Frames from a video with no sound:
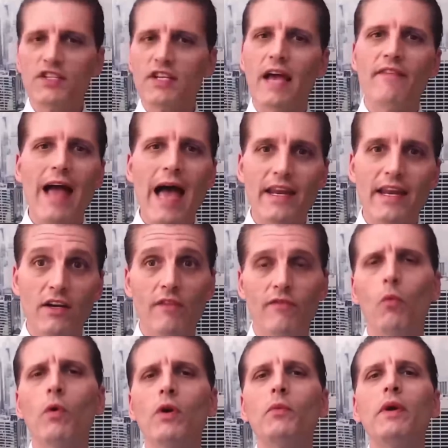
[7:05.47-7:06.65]
are going to say, I've had
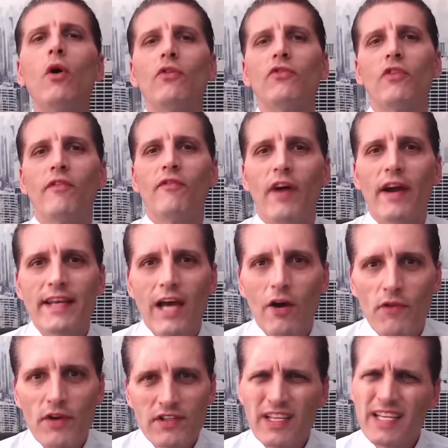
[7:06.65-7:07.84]
enough. What did we also find
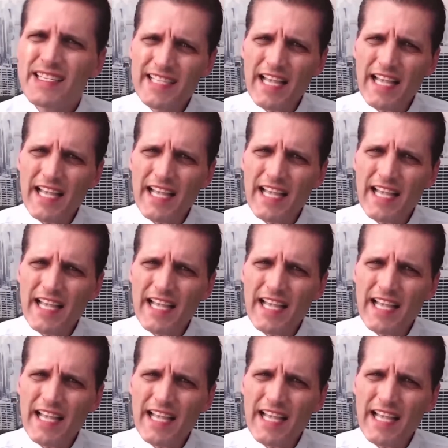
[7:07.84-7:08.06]
out recently?